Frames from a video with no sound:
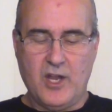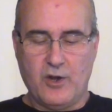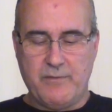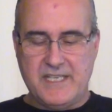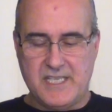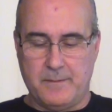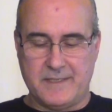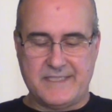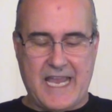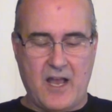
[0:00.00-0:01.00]
reasonable
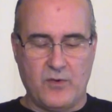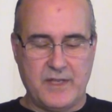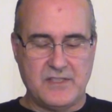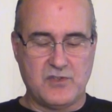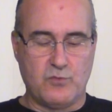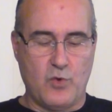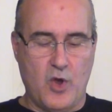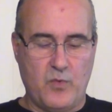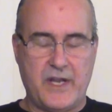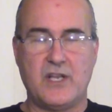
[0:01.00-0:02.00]
doubt is the
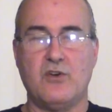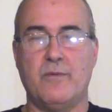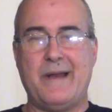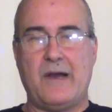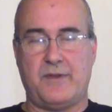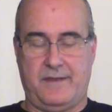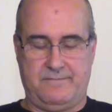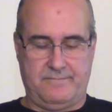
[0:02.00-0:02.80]
wrong way to go about it.